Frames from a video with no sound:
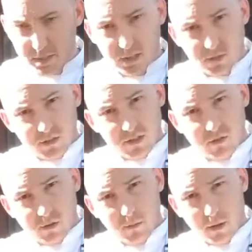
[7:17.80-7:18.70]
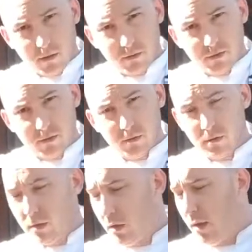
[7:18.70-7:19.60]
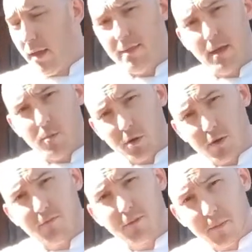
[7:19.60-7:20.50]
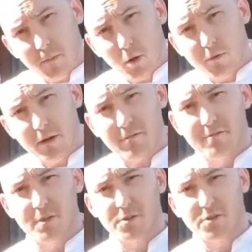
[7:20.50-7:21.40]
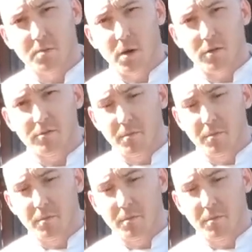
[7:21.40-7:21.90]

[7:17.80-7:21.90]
to get those nice grill marks, and then we're going to flip them over and finish them off.